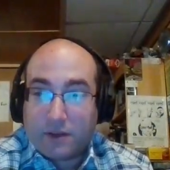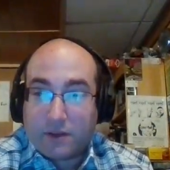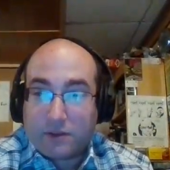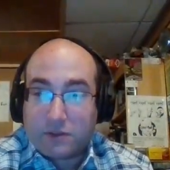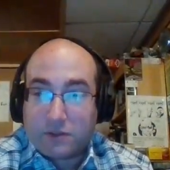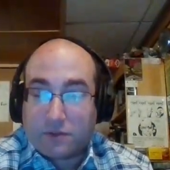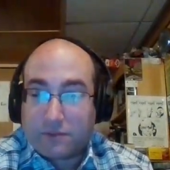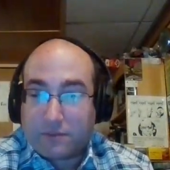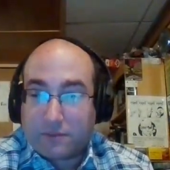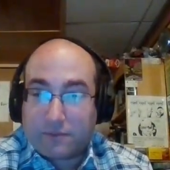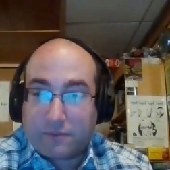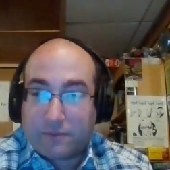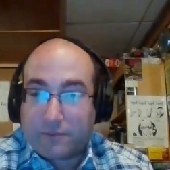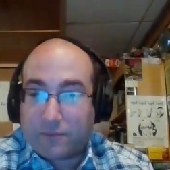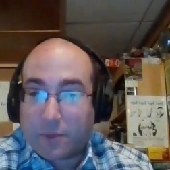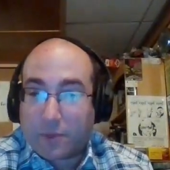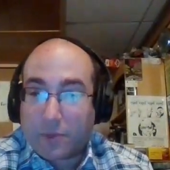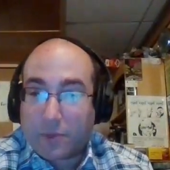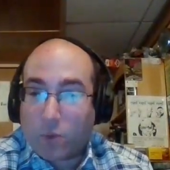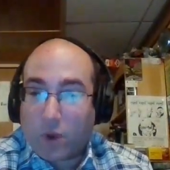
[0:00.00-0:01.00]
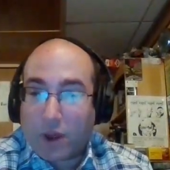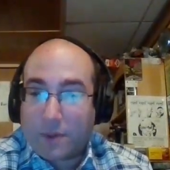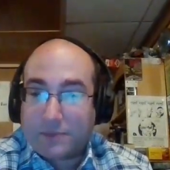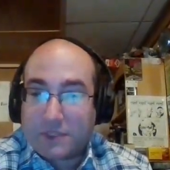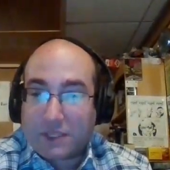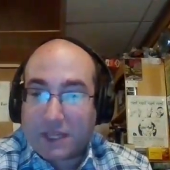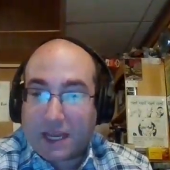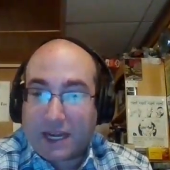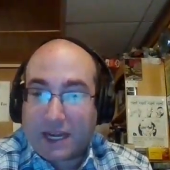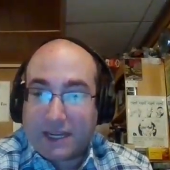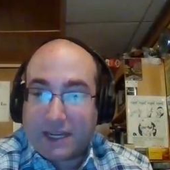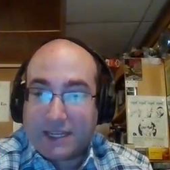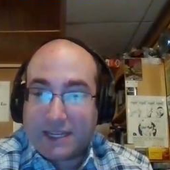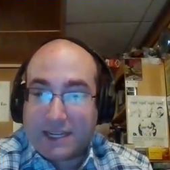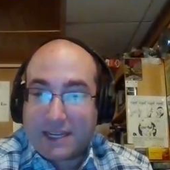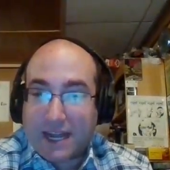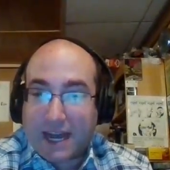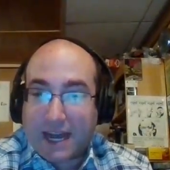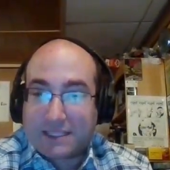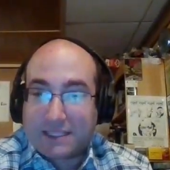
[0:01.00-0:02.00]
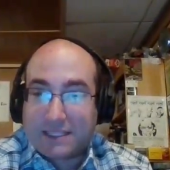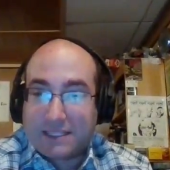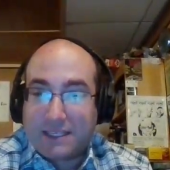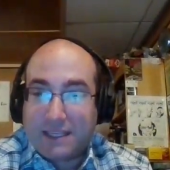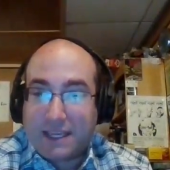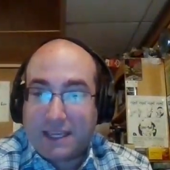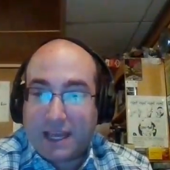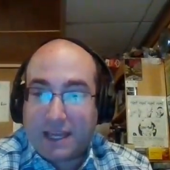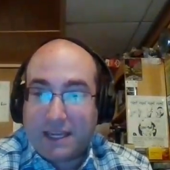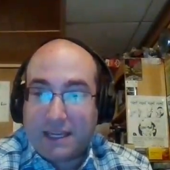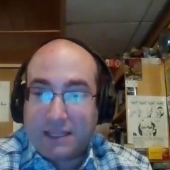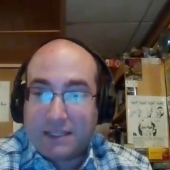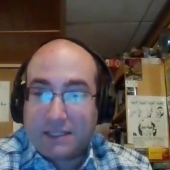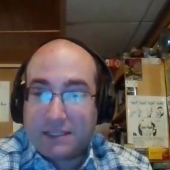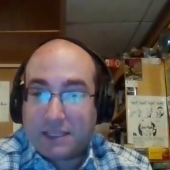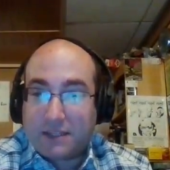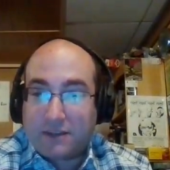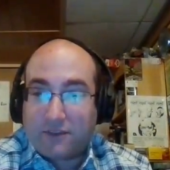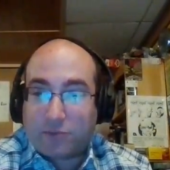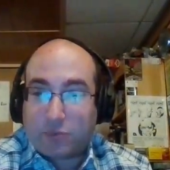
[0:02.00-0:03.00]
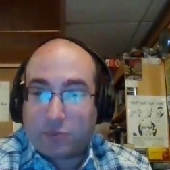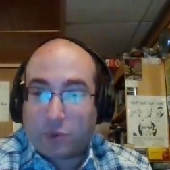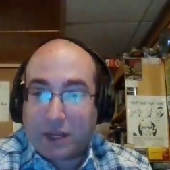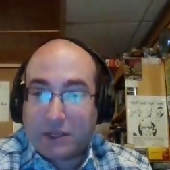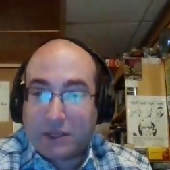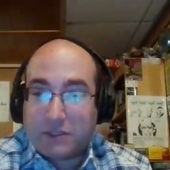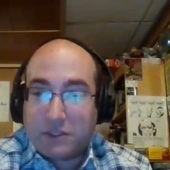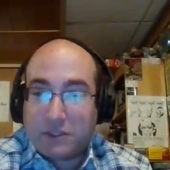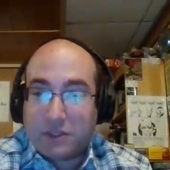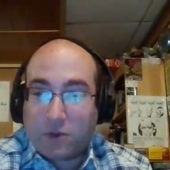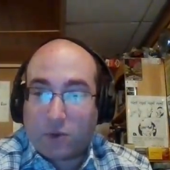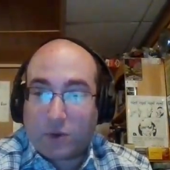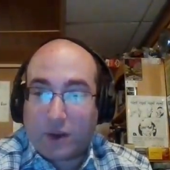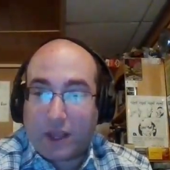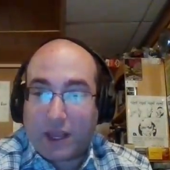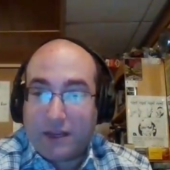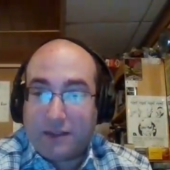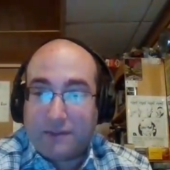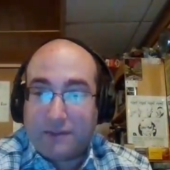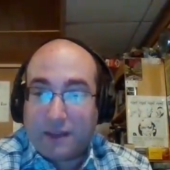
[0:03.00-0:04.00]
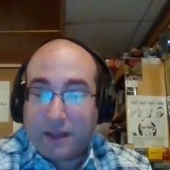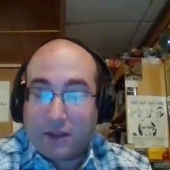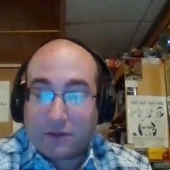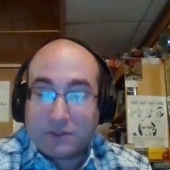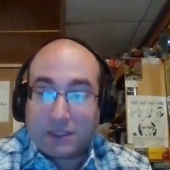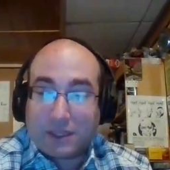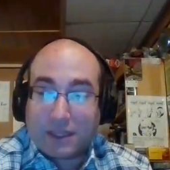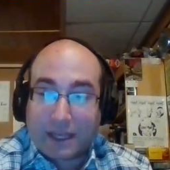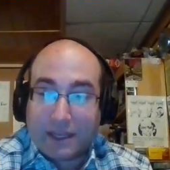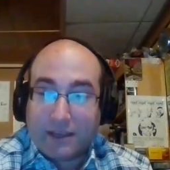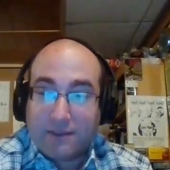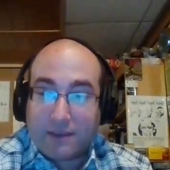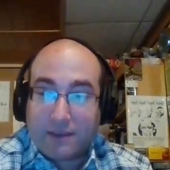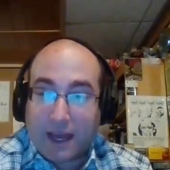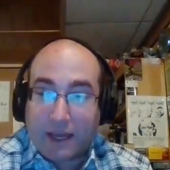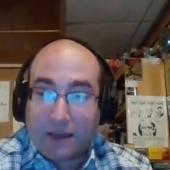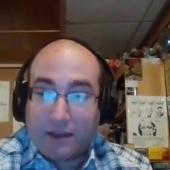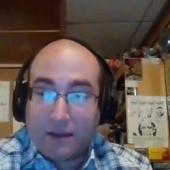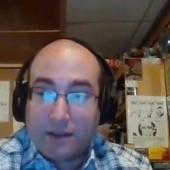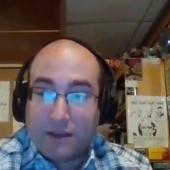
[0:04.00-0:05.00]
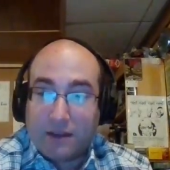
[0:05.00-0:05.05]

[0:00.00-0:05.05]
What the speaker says: So from their website, I did not see any incentive pricing or anything else like that.